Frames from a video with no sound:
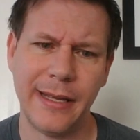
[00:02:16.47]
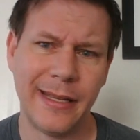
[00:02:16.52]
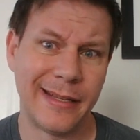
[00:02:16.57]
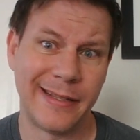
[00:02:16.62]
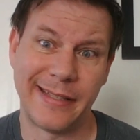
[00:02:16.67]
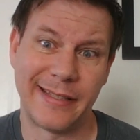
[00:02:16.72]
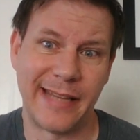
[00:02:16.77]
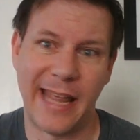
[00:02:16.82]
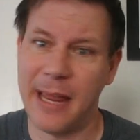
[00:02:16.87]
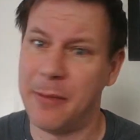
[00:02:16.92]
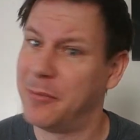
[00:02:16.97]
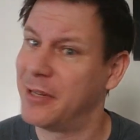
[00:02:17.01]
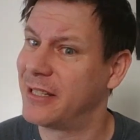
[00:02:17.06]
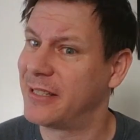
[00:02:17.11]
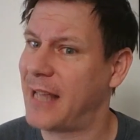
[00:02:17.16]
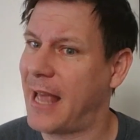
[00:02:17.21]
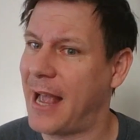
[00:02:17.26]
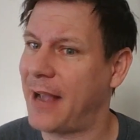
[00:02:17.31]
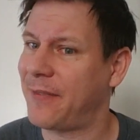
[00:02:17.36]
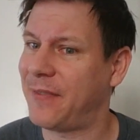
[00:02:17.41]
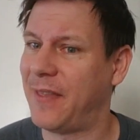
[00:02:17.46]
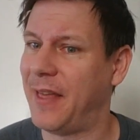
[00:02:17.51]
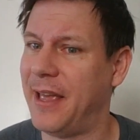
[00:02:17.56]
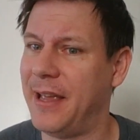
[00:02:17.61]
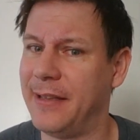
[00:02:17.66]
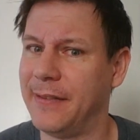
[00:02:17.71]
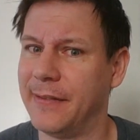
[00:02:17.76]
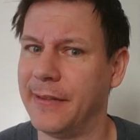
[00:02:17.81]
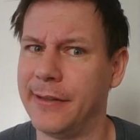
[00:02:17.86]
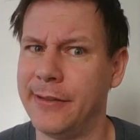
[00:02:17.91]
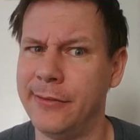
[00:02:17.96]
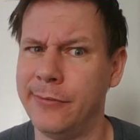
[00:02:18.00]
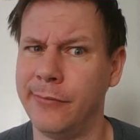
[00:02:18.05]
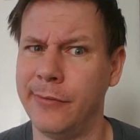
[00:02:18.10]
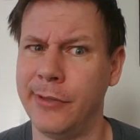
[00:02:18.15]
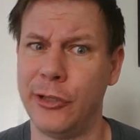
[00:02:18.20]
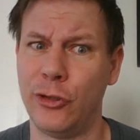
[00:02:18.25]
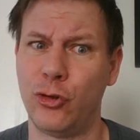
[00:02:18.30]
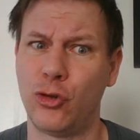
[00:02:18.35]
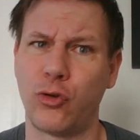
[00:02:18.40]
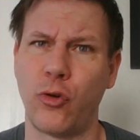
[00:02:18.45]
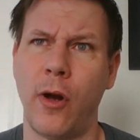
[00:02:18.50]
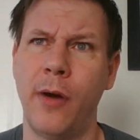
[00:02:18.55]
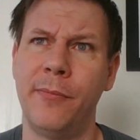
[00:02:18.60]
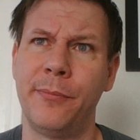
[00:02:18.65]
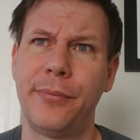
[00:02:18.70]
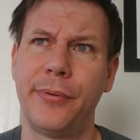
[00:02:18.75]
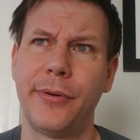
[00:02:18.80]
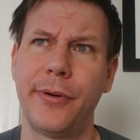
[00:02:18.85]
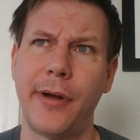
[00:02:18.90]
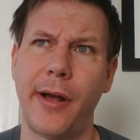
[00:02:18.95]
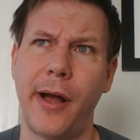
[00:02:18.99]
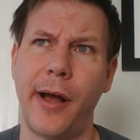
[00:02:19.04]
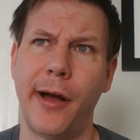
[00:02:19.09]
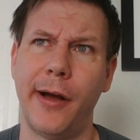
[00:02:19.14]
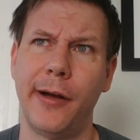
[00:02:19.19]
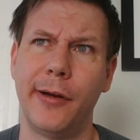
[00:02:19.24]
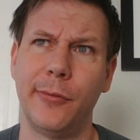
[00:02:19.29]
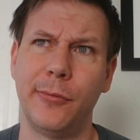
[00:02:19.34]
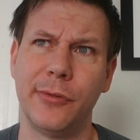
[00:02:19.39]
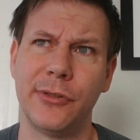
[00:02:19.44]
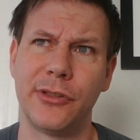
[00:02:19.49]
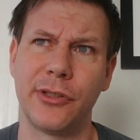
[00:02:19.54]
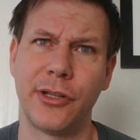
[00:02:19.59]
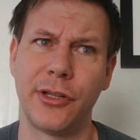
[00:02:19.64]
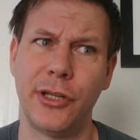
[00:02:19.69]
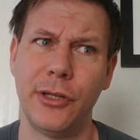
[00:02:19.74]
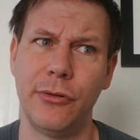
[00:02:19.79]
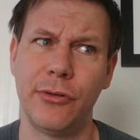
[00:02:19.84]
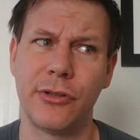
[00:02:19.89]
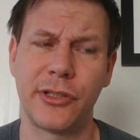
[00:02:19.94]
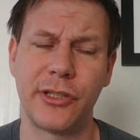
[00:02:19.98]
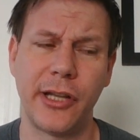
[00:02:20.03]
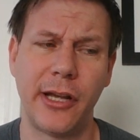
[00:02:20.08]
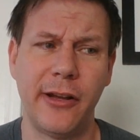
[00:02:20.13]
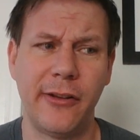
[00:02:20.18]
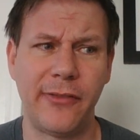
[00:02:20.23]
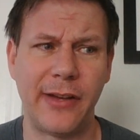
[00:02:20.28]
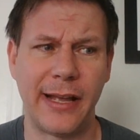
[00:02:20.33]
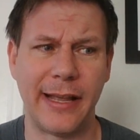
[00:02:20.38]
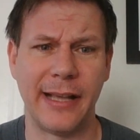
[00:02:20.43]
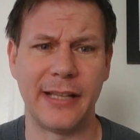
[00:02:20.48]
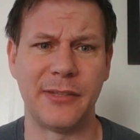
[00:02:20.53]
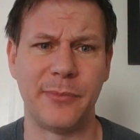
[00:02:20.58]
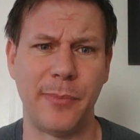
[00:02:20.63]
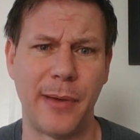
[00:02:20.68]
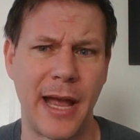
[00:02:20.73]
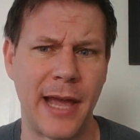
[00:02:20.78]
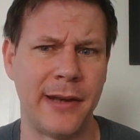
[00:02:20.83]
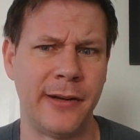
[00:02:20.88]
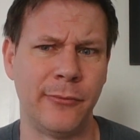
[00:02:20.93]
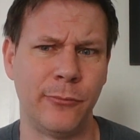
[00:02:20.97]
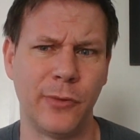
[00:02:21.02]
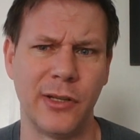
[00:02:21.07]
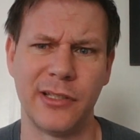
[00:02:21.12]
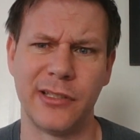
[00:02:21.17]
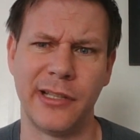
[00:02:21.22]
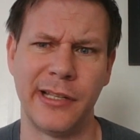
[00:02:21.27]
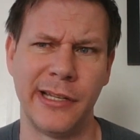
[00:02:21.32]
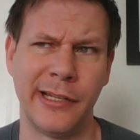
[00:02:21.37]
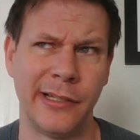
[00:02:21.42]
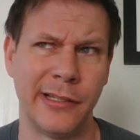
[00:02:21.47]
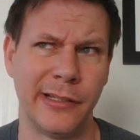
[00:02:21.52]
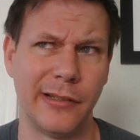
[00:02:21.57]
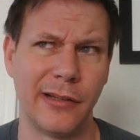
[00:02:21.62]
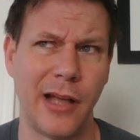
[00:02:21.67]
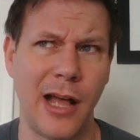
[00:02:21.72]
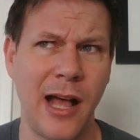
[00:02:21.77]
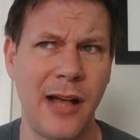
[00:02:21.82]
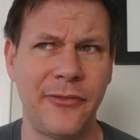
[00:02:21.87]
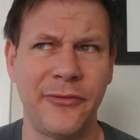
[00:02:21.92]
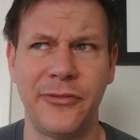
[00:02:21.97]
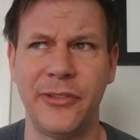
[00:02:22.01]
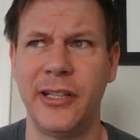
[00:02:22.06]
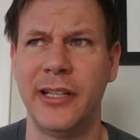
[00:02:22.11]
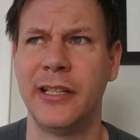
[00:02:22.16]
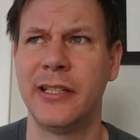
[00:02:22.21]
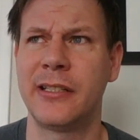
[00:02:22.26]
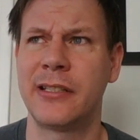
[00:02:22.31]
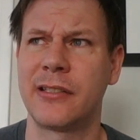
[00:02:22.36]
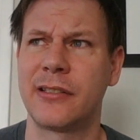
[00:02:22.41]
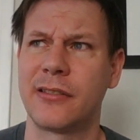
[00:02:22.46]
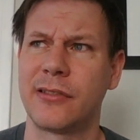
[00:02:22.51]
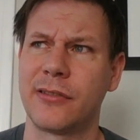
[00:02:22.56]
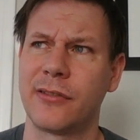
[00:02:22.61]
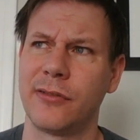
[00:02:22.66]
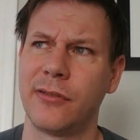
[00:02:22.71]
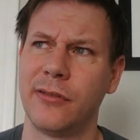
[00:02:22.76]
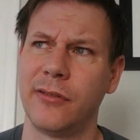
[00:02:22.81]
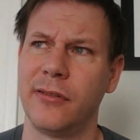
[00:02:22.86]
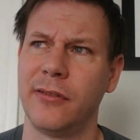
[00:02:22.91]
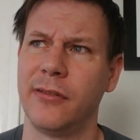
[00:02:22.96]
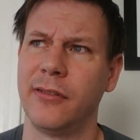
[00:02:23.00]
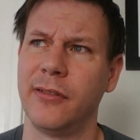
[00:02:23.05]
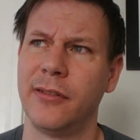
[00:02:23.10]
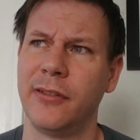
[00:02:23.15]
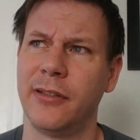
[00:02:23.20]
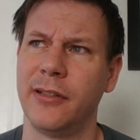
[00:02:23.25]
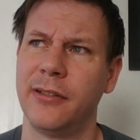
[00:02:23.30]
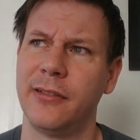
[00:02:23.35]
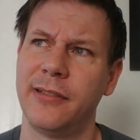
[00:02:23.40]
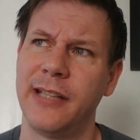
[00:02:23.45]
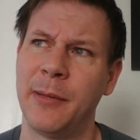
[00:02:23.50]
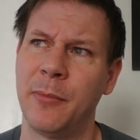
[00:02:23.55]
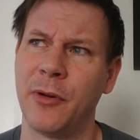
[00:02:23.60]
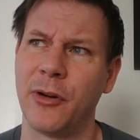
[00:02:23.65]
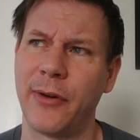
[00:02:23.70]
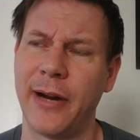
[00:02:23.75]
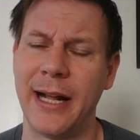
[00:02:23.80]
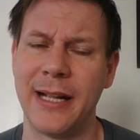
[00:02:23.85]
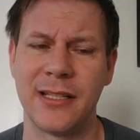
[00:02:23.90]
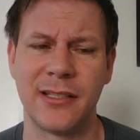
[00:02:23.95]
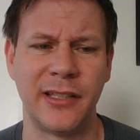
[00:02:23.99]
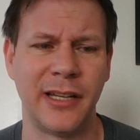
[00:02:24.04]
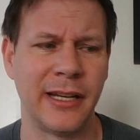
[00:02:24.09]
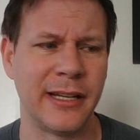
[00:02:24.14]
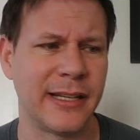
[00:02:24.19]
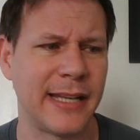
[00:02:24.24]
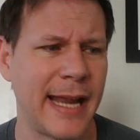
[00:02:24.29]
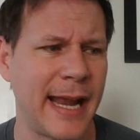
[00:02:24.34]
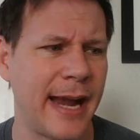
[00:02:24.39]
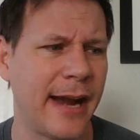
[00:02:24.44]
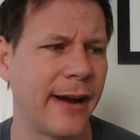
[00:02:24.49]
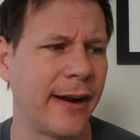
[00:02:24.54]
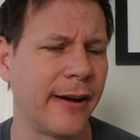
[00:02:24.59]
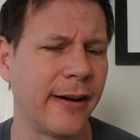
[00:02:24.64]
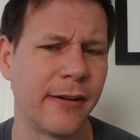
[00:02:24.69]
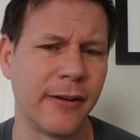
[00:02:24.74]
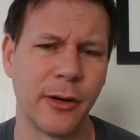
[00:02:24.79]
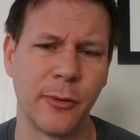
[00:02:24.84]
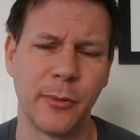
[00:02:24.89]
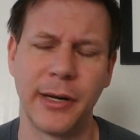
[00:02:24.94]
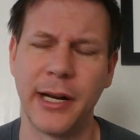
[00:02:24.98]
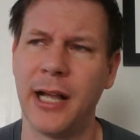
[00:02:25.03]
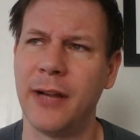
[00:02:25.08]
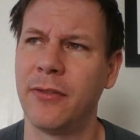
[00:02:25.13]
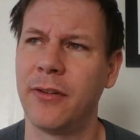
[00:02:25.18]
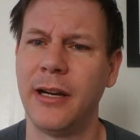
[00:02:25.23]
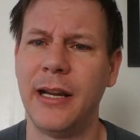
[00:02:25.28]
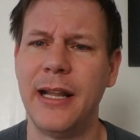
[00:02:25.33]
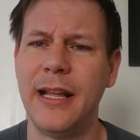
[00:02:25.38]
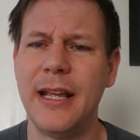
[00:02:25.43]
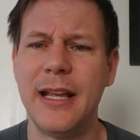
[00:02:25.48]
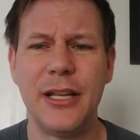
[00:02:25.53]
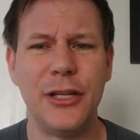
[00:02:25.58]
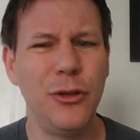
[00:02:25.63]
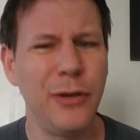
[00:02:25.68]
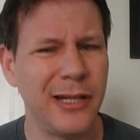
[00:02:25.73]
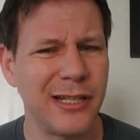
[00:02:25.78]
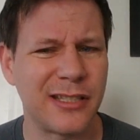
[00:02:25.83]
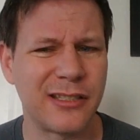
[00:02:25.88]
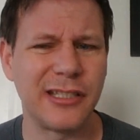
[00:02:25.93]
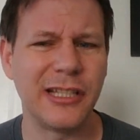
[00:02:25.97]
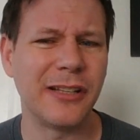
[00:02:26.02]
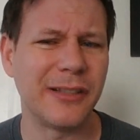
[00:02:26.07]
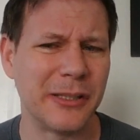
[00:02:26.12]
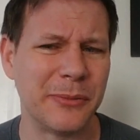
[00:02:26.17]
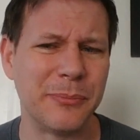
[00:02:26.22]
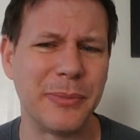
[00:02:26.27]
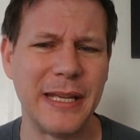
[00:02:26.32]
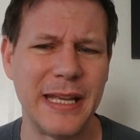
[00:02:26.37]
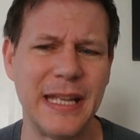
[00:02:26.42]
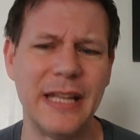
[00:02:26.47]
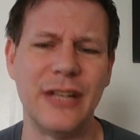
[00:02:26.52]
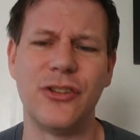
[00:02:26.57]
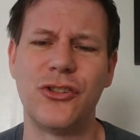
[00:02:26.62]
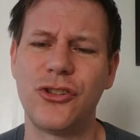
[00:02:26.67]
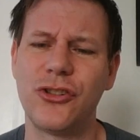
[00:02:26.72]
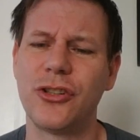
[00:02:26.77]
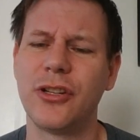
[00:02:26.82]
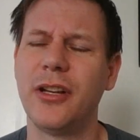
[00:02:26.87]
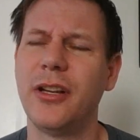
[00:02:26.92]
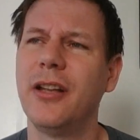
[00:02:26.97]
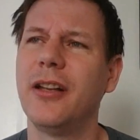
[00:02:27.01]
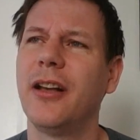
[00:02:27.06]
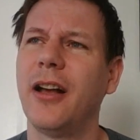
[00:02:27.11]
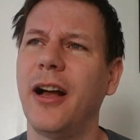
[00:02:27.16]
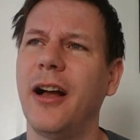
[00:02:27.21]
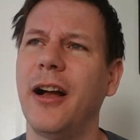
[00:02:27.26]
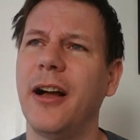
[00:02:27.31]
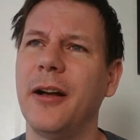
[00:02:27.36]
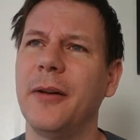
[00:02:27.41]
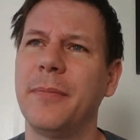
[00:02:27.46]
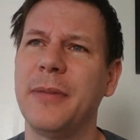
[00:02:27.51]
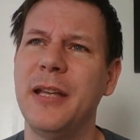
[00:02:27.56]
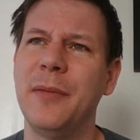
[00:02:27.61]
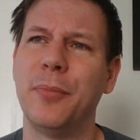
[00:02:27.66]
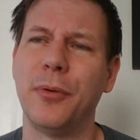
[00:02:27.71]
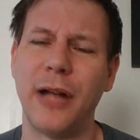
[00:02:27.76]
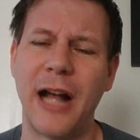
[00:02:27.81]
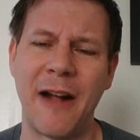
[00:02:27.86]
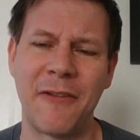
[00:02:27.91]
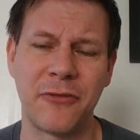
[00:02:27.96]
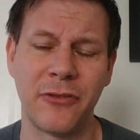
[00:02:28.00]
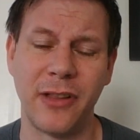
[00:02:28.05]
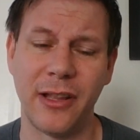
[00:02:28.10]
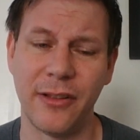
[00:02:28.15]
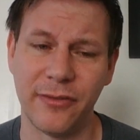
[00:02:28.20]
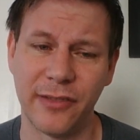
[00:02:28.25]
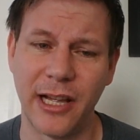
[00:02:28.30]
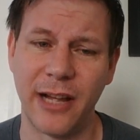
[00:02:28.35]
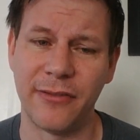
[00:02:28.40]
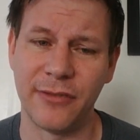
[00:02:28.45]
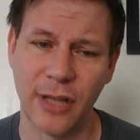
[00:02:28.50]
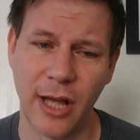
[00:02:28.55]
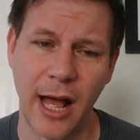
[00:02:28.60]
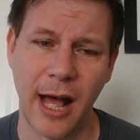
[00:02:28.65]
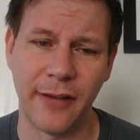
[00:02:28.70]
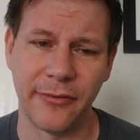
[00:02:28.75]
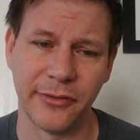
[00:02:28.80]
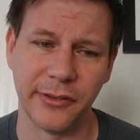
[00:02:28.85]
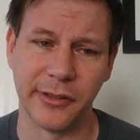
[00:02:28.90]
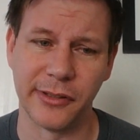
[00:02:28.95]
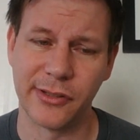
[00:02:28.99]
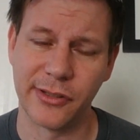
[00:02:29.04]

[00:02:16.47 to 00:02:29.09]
Same exact thing that Trump was accused of. I guess Biden wasn't in office, or the Democrats didn't care, or whatever. You can still impeach people after they've left office.